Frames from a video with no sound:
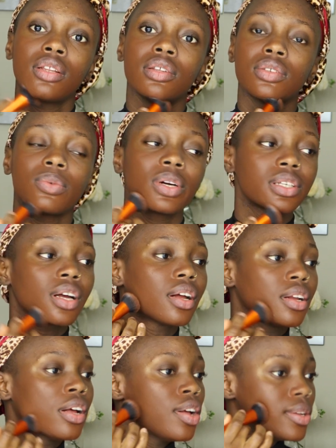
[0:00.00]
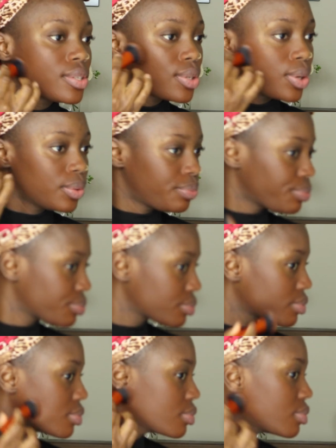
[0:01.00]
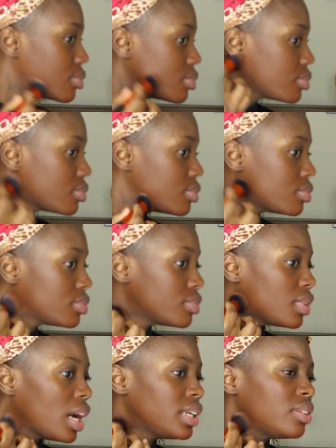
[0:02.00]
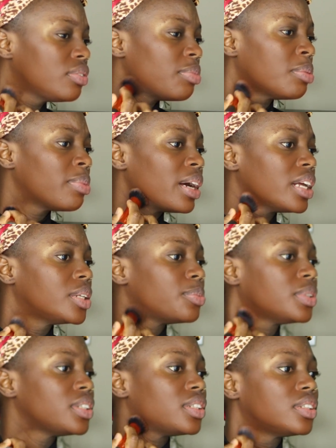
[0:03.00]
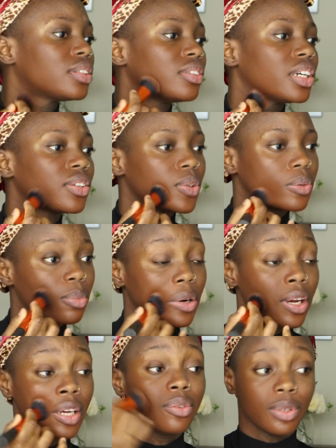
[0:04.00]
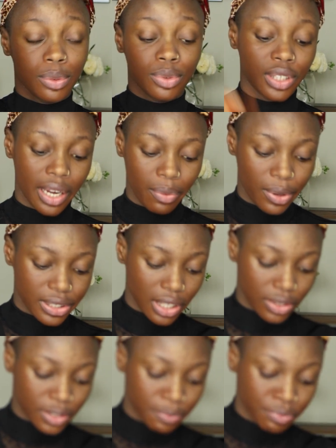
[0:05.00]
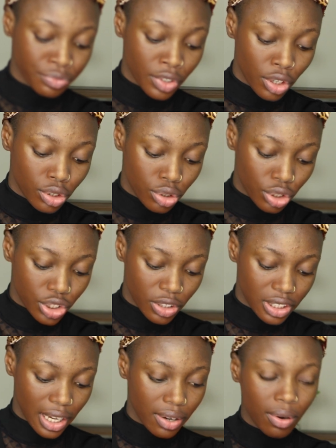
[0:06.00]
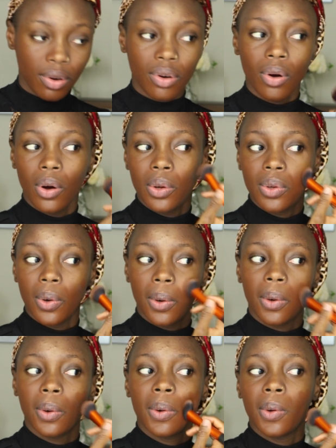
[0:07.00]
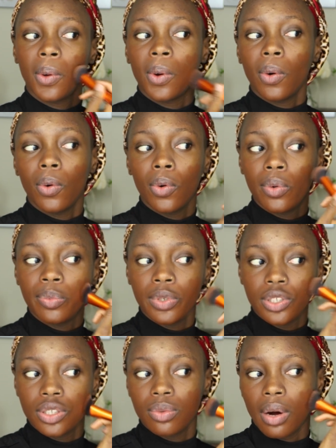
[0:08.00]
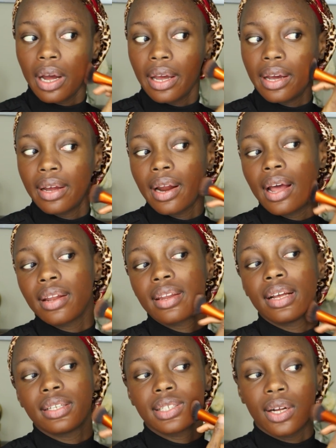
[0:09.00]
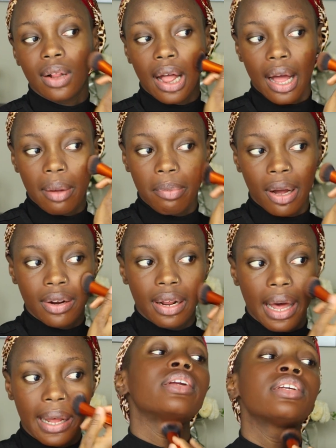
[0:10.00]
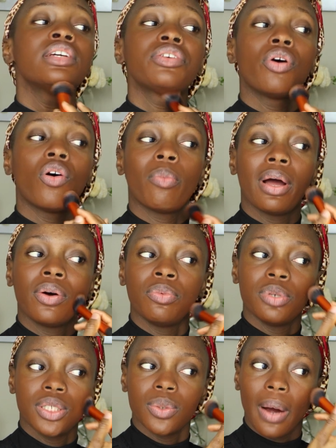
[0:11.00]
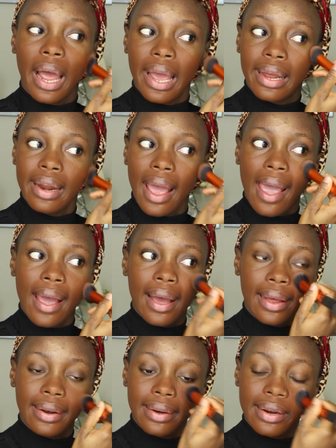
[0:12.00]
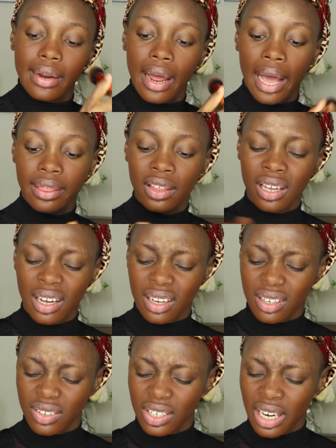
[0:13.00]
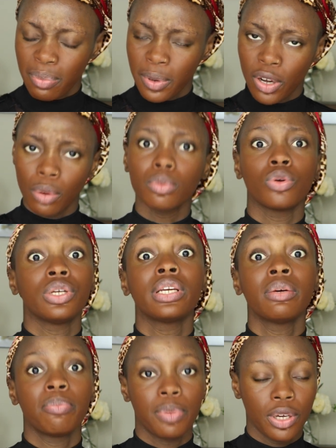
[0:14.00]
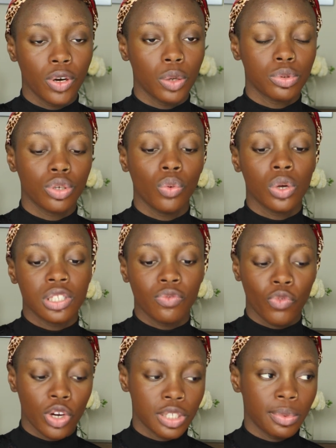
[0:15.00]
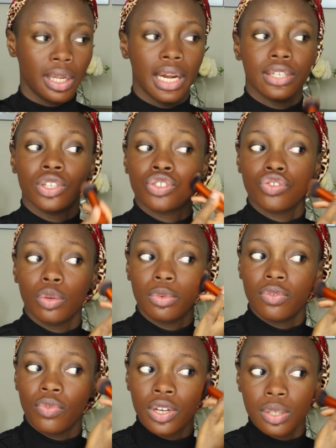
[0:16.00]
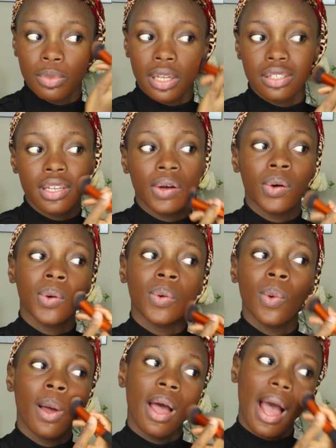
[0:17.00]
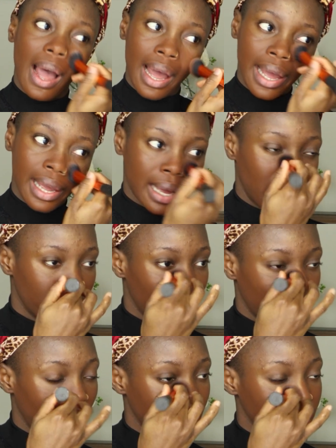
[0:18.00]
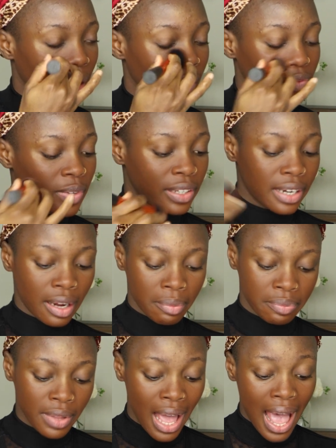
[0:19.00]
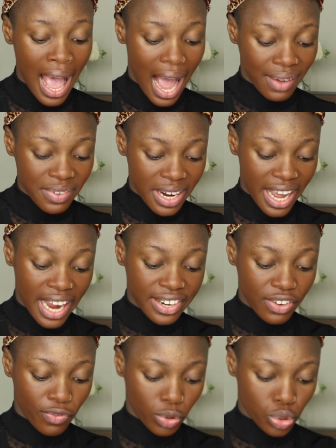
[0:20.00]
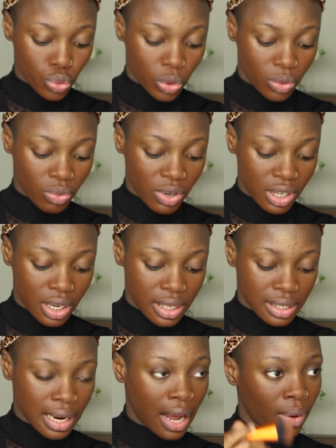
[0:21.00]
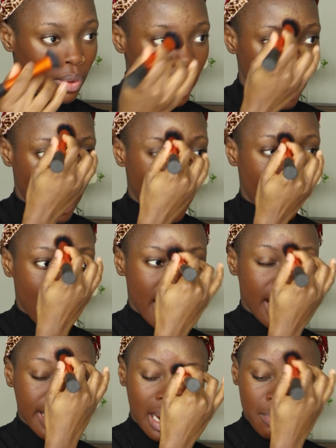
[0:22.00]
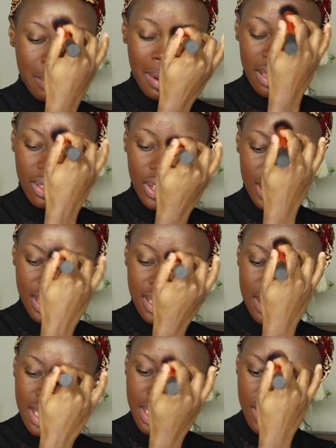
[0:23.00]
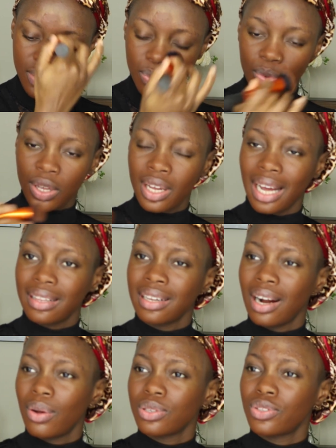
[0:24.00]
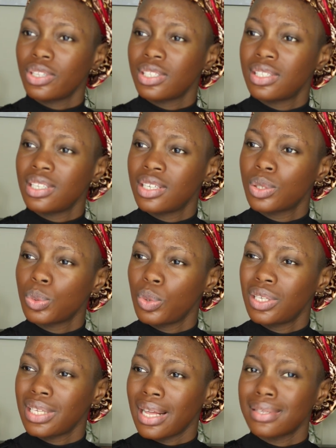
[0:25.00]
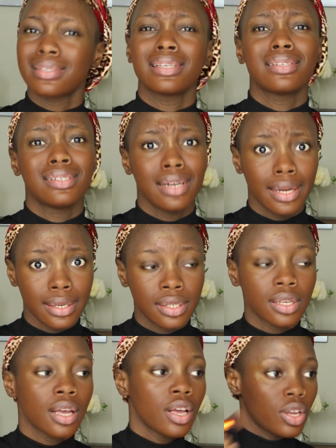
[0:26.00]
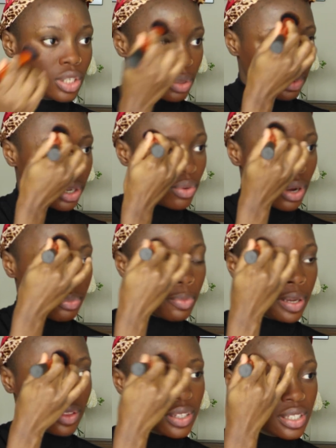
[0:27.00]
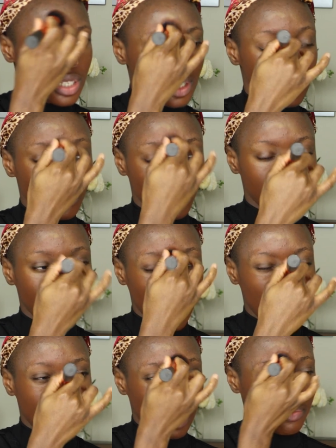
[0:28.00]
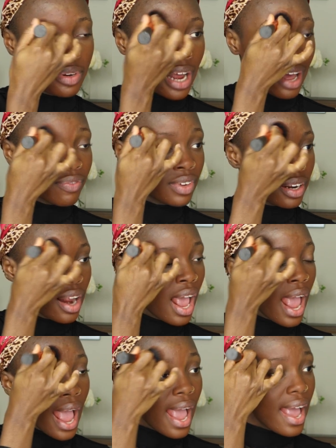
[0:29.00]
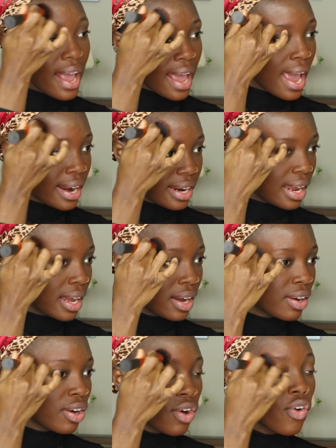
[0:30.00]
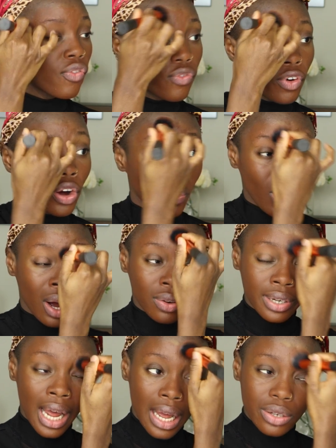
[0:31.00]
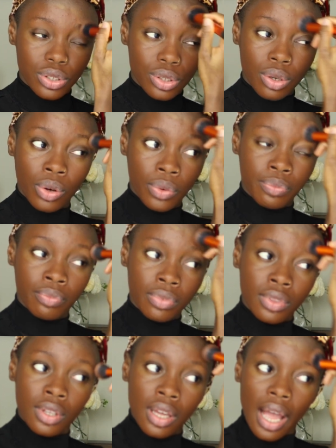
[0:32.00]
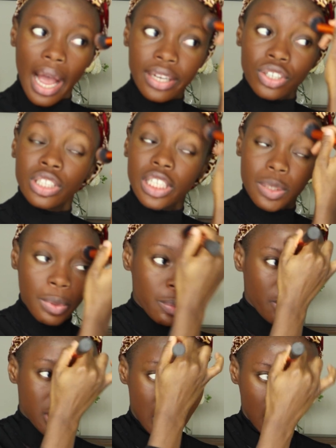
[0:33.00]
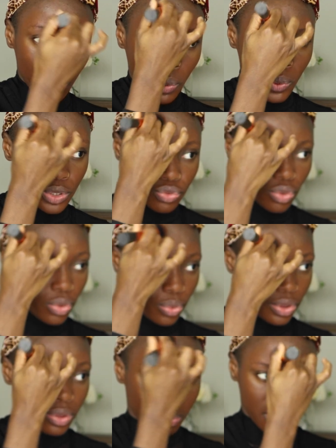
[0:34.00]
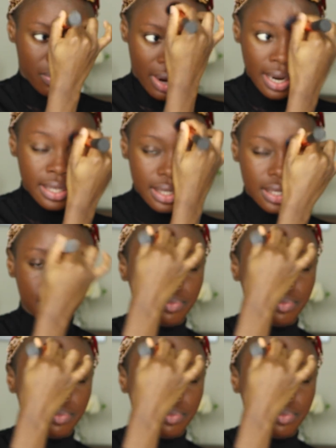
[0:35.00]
this works out. So I didn't remember it being this red though. But anyways, we'll see how it works out. So she was like, oh, call your OBGYN and then tell her about it. So I did call my OBGYN and I think, did they pick up? No, they didn't pick up. So it was a voicemail and I just dropped the voicemail and said, oh, hi, I've been having a headache for 2 or 3 days now and I'm in my 36th week. I think that was 36 weeks and 6 days. So I'm like, well, I'm in my 36th week and I've been having a headache for a while now. So I just explained basically what was wrong with me, right?